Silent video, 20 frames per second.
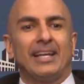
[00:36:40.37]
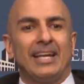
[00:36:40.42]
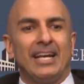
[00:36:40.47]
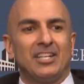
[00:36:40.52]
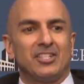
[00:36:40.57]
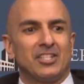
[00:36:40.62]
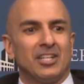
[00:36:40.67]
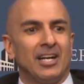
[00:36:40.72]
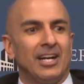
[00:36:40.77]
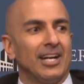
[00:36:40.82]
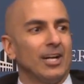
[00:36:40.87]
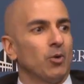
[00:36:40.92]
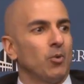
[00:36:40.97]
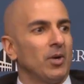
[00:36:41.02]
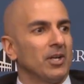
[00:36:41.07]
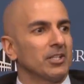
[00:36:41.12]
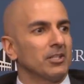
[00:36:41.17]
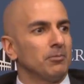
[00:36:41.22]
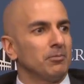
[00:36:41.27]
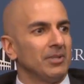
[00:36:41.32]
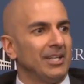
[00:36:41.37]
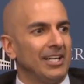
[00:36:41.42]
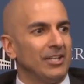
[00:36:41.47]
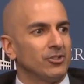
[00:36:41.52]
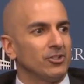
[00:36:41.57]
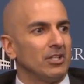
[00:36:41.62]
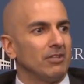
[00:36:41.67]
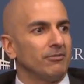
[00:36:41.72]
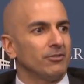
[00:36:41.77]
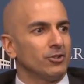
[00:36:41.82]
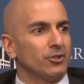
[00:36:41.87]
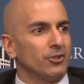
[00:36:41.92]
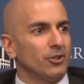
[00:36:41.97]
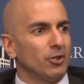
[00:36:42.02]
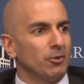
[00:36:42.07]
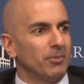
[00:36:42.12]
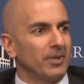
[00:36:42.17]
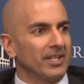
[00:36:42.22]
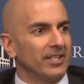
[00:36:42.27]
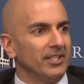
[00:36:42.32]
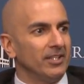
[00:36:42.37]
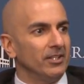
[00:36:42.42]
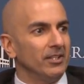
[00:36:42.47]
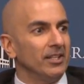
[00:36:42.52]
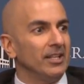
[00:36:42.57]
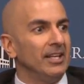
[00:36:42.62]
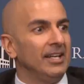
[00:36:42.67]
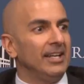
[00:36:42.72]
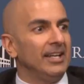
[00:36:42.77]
has to hire one compliance officer, no big deal.